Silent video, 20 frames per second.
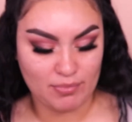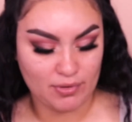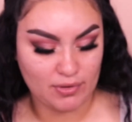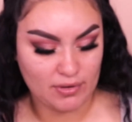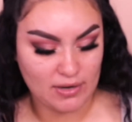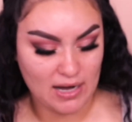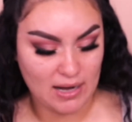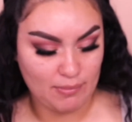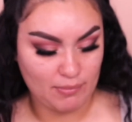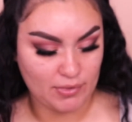
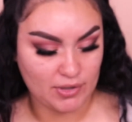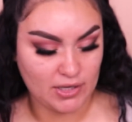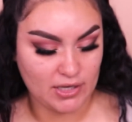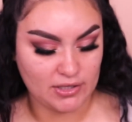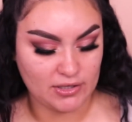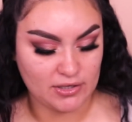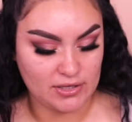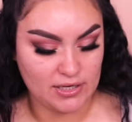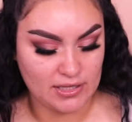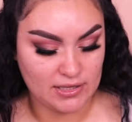primer
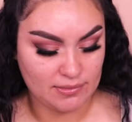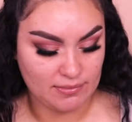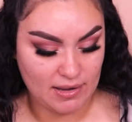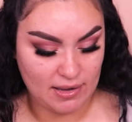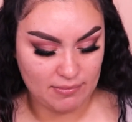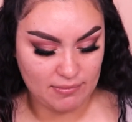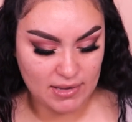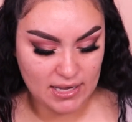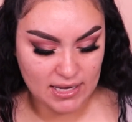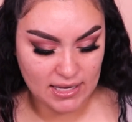underneath my
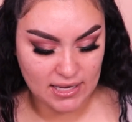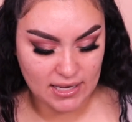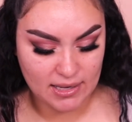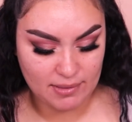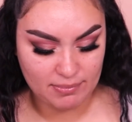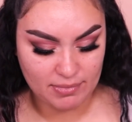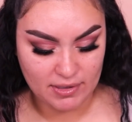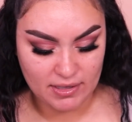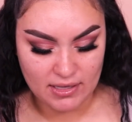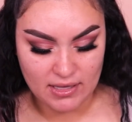
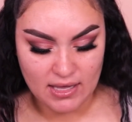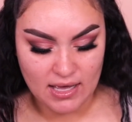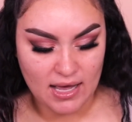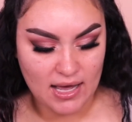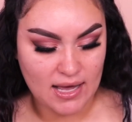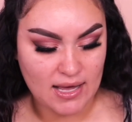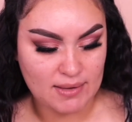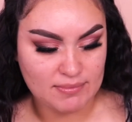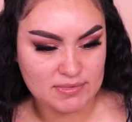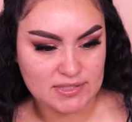makeup.
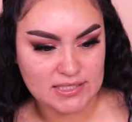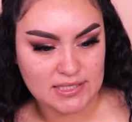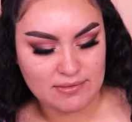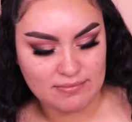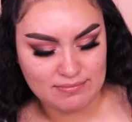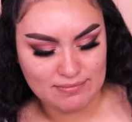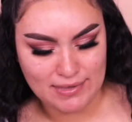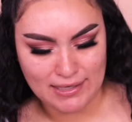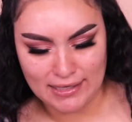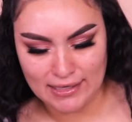To
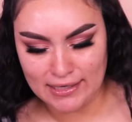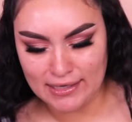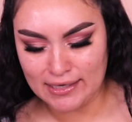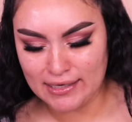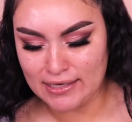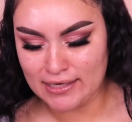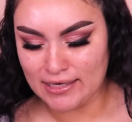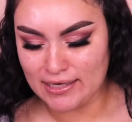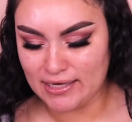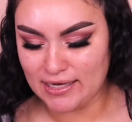
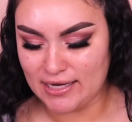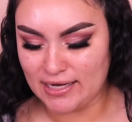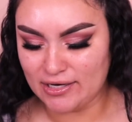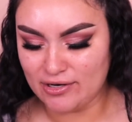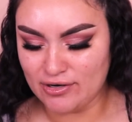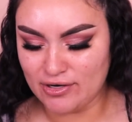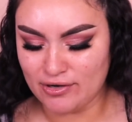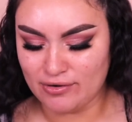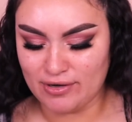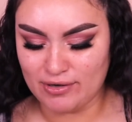me, I don't
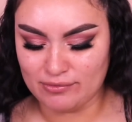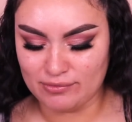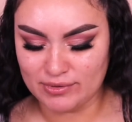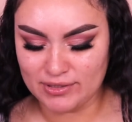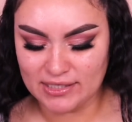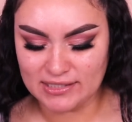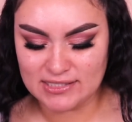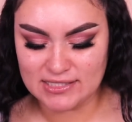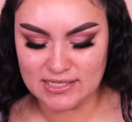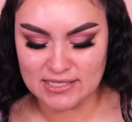know, it
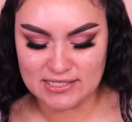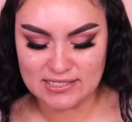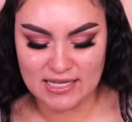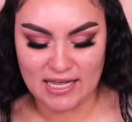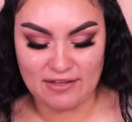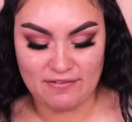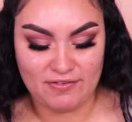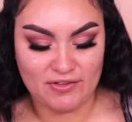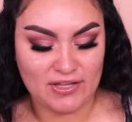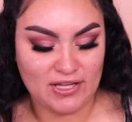really does, I
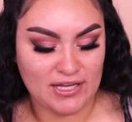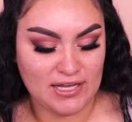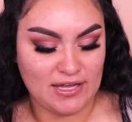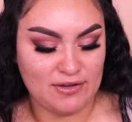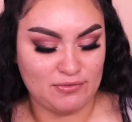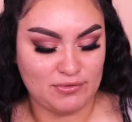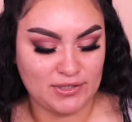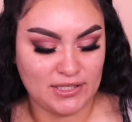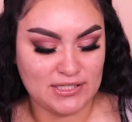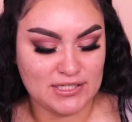feel like
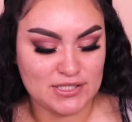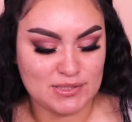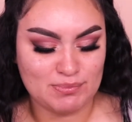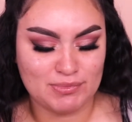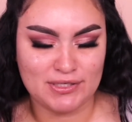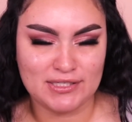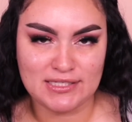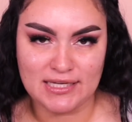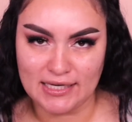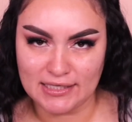it really does
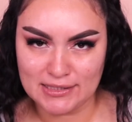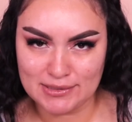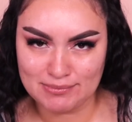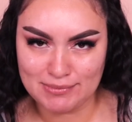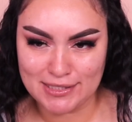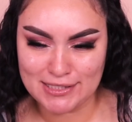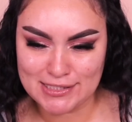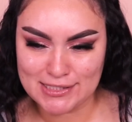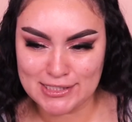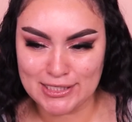protect
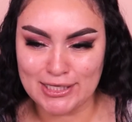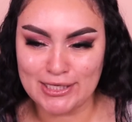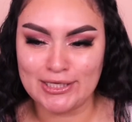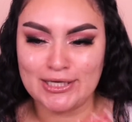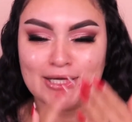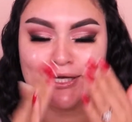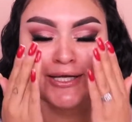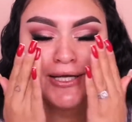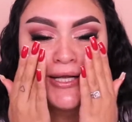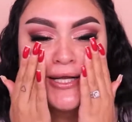my skin
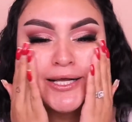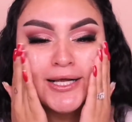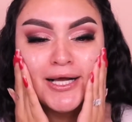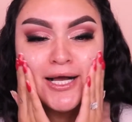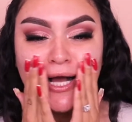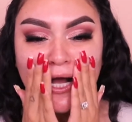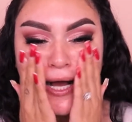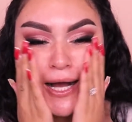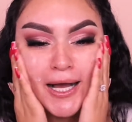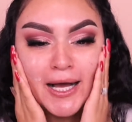
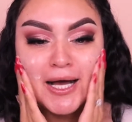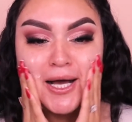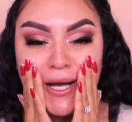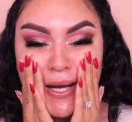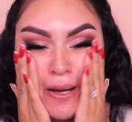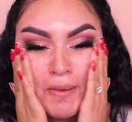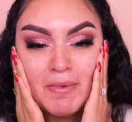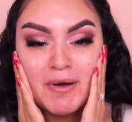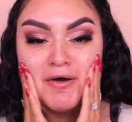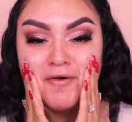
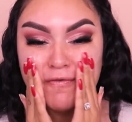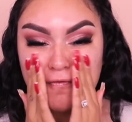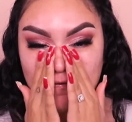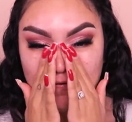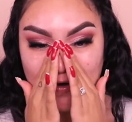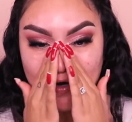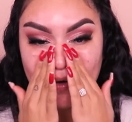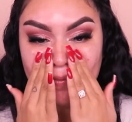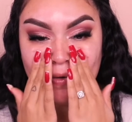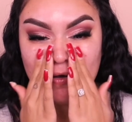
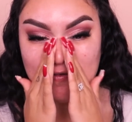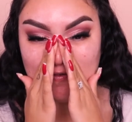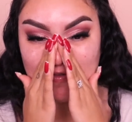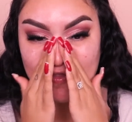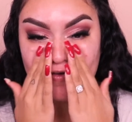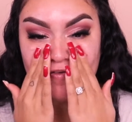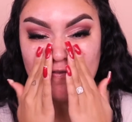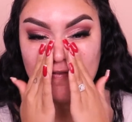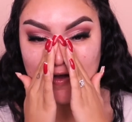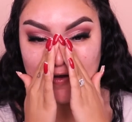from
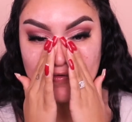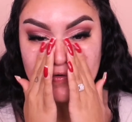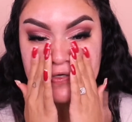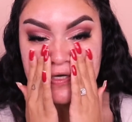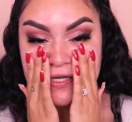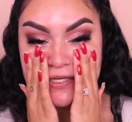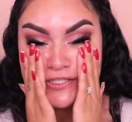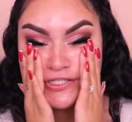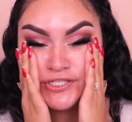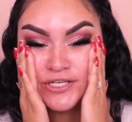the
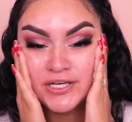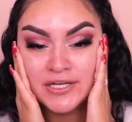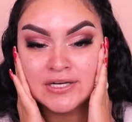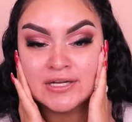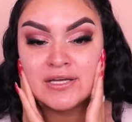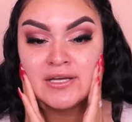foundation,